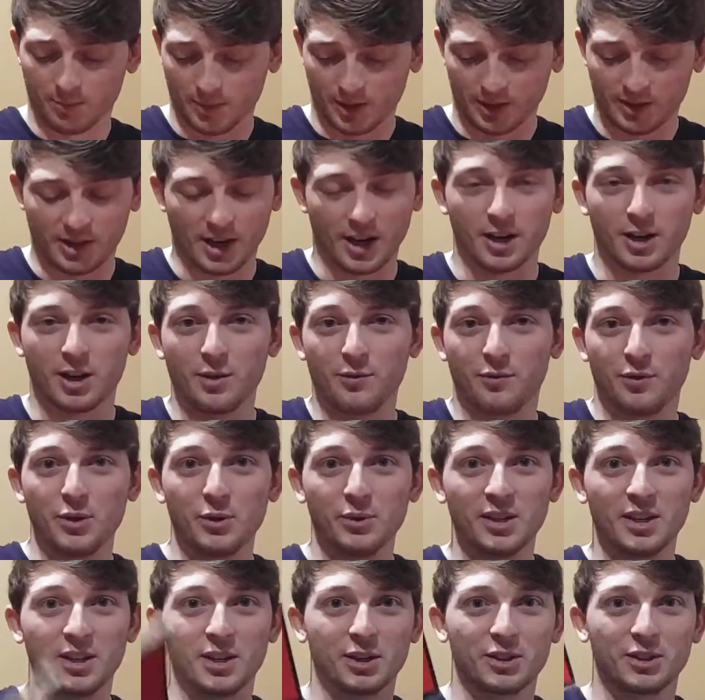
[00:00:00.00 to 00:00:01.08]
It's kind of
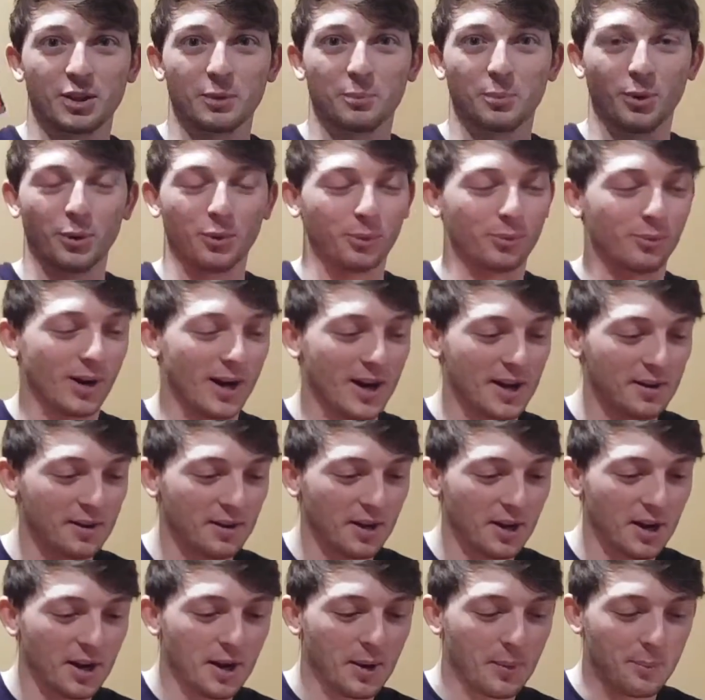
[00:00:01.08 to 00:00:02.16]
confusing because they're both red.
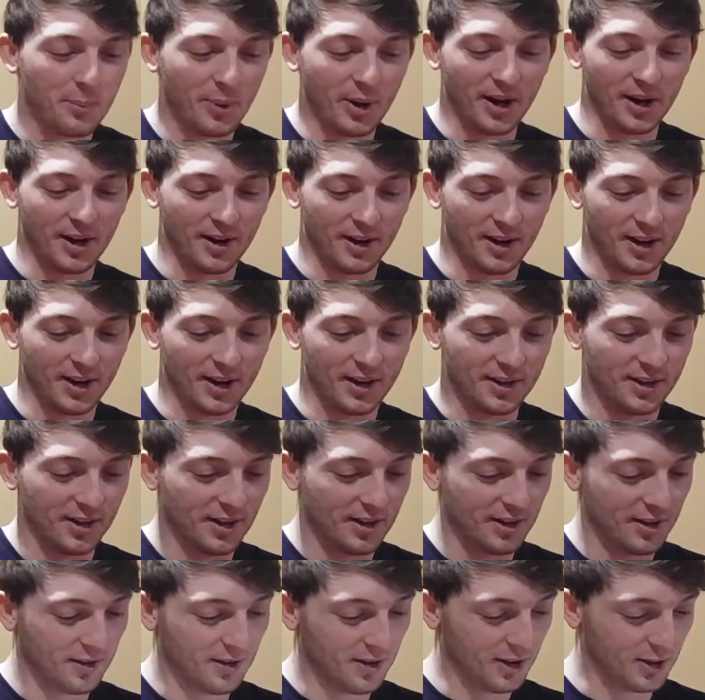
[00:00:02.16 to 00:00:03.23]
But,
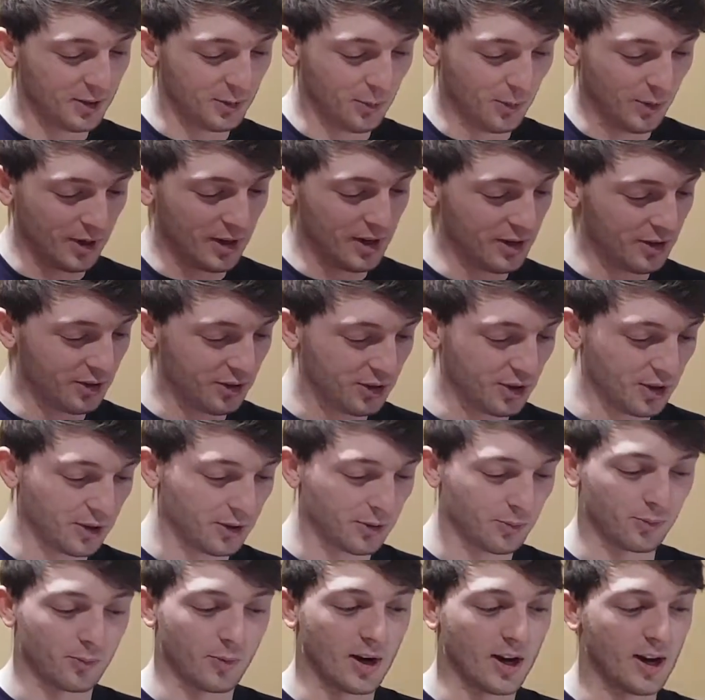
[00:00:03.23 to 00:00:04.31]
this one is
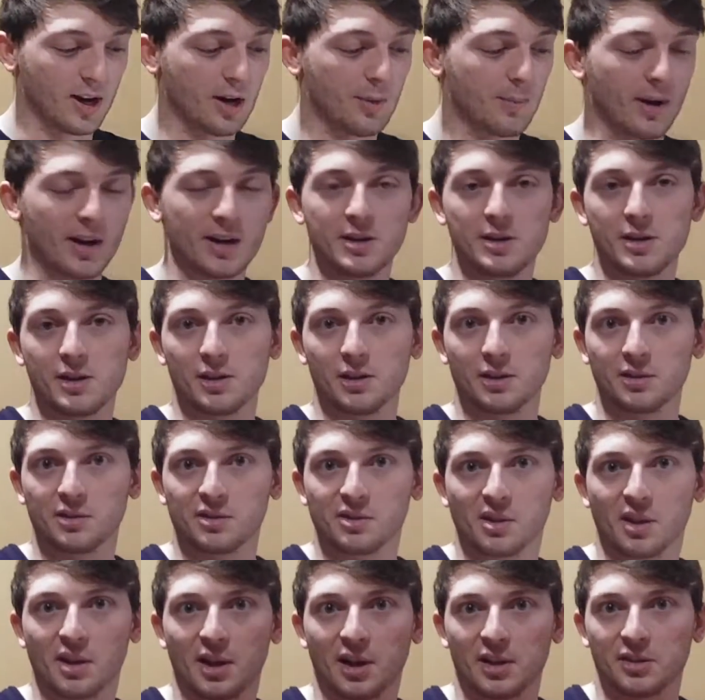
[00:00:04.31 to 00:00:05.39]
just random
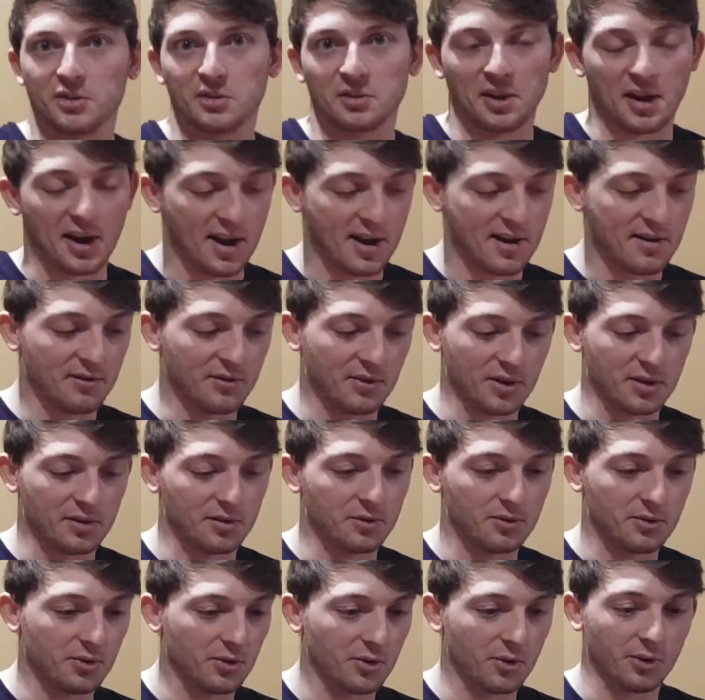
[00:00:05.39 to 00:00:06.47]
ideas that I just have,
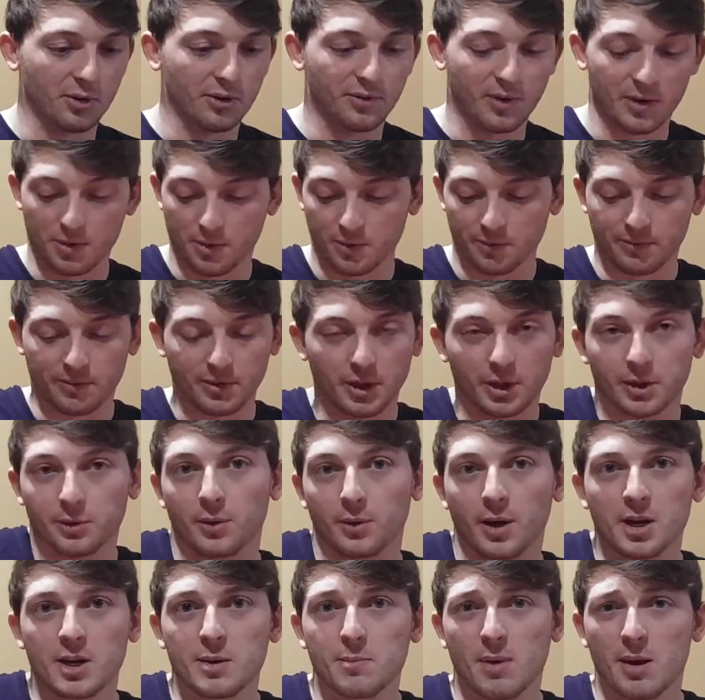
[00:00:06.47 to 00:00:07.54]
and, if I don't feel like
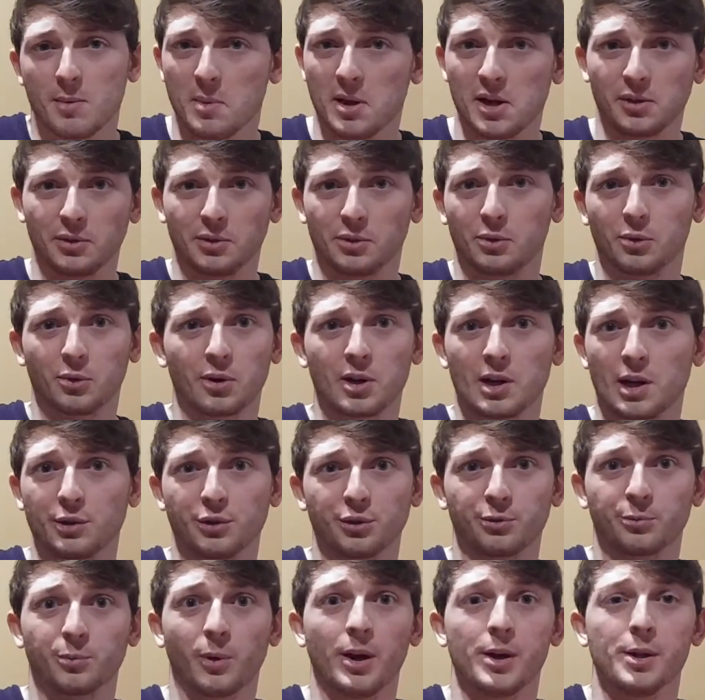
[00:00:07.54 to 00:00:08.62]
writing my main story, I
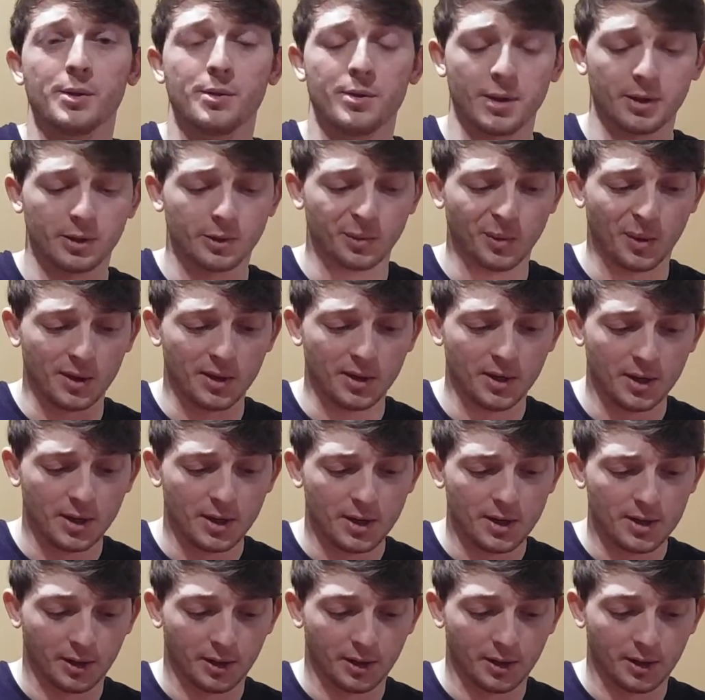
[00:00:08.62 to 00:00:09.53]
just write in this one.